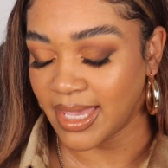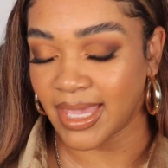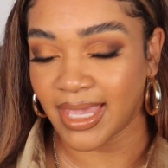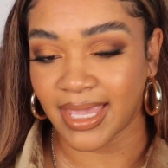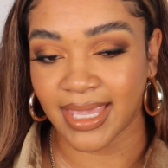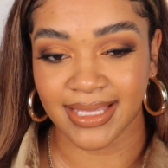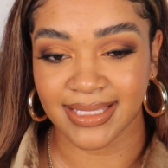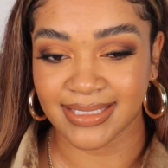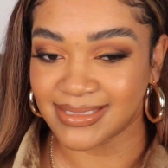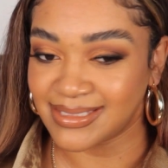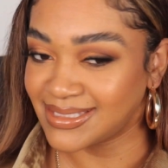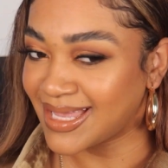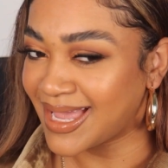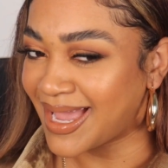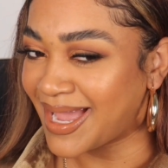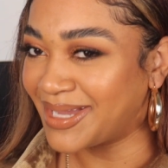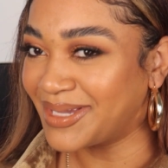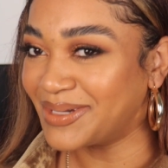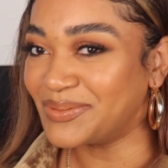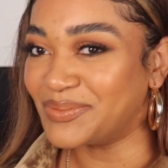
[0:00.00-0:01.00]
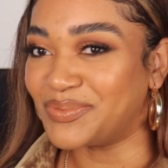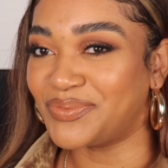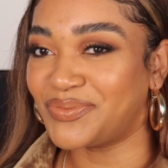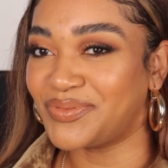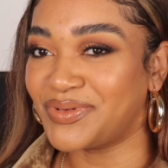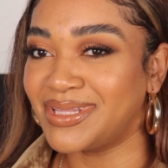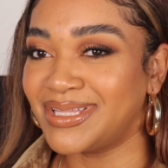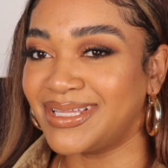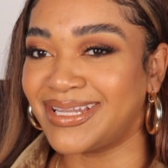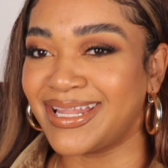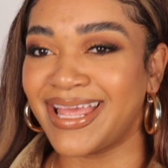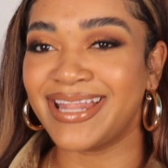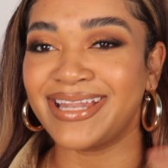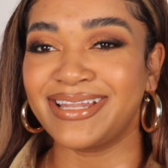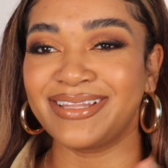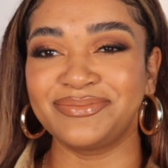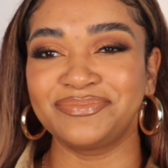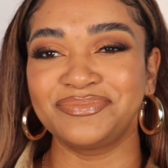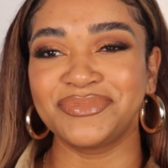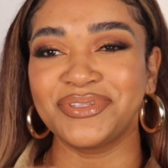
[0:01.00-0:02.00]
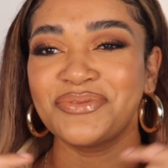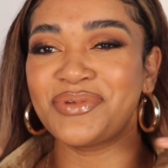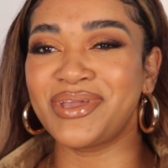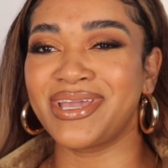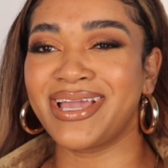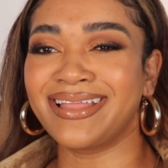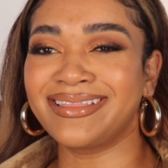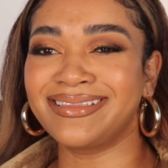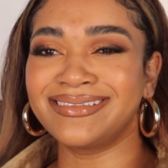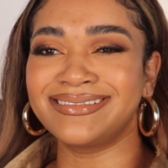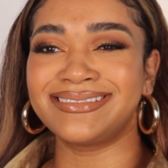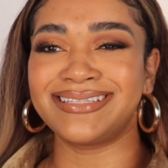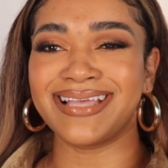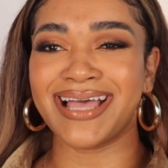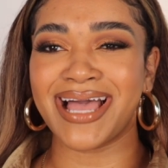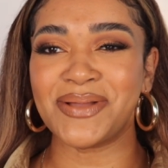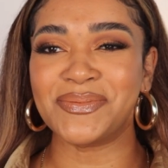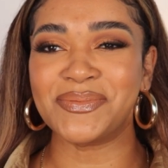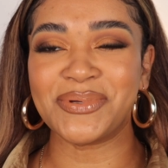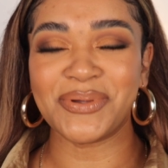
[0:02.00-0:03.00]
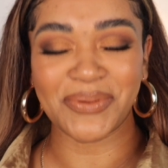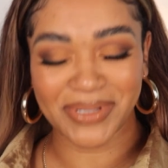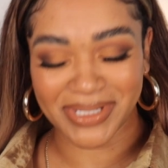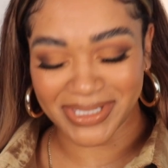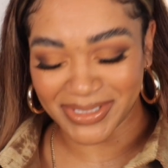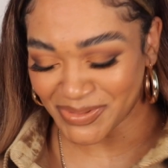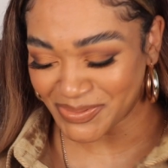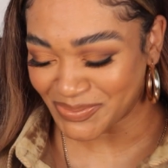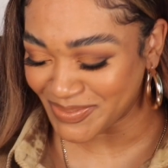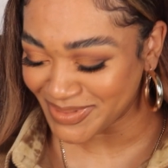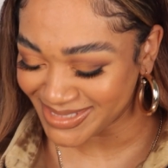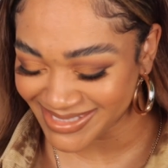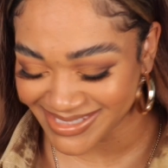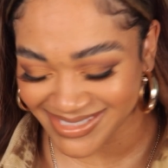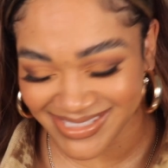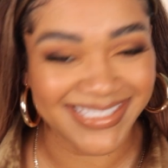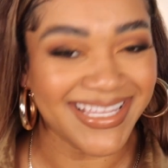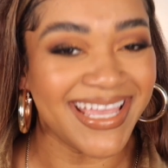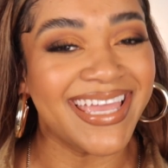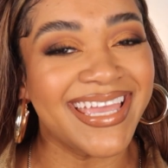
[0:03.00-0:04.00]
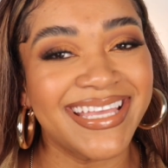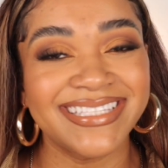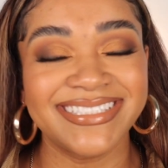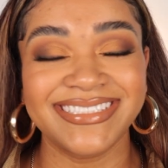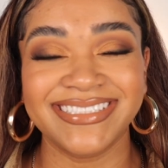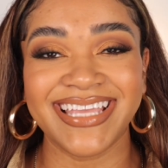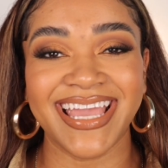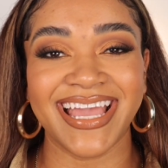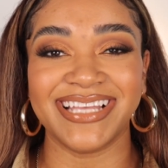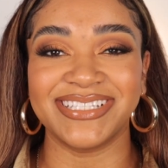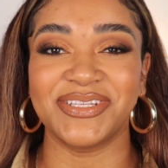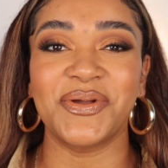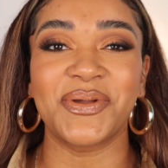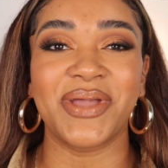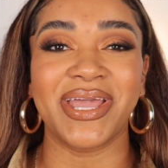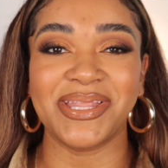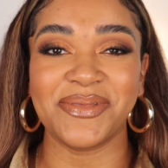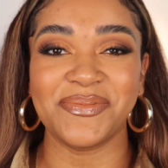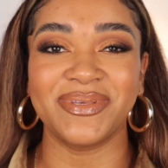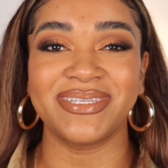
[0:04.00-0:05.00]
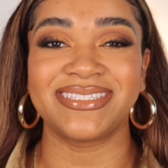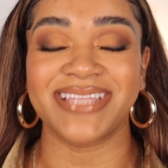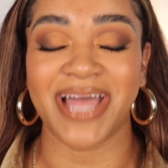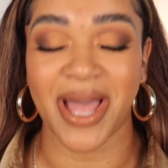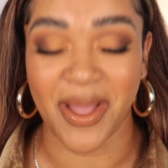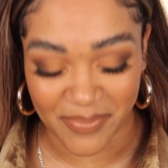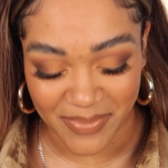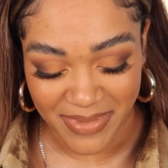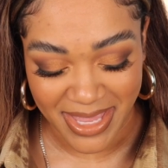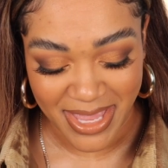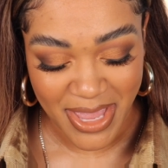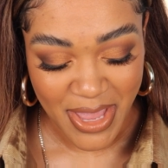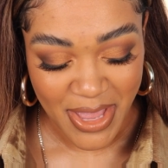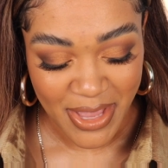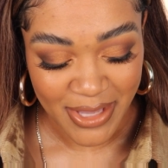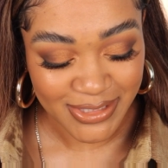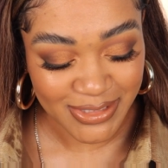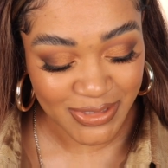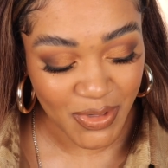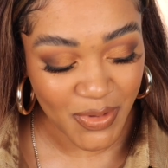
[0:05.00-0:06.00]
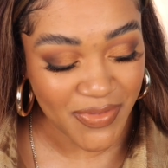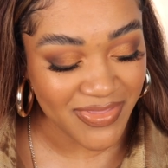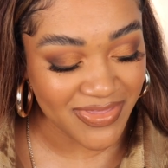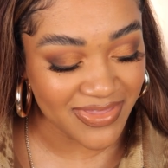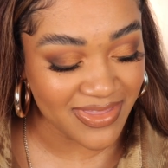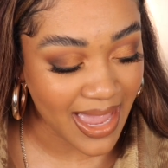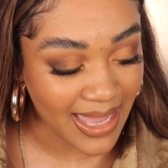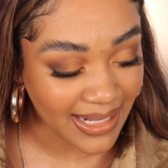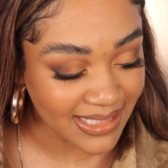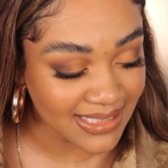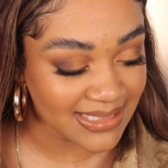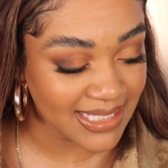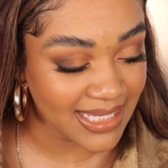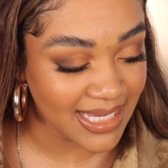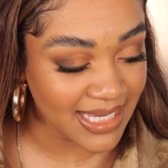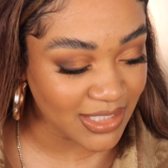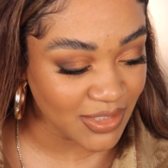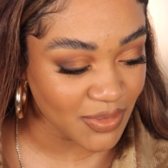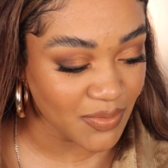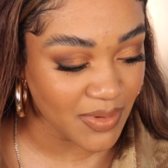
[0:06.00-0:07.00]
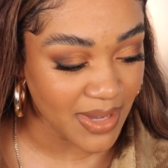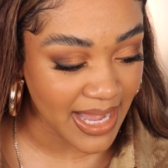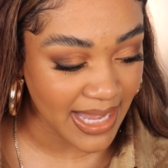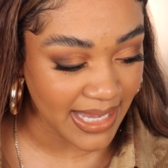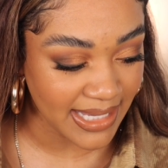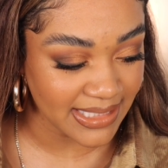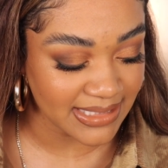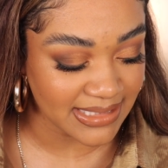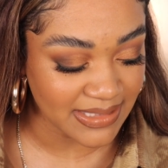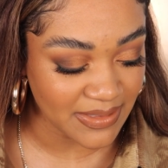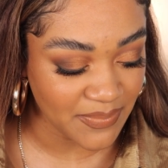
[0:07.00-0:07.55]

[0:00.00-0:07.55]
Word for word: And I am feeling it. And we got the top going on, sis. Yes. Okay, let me stop. So that is it, you guys.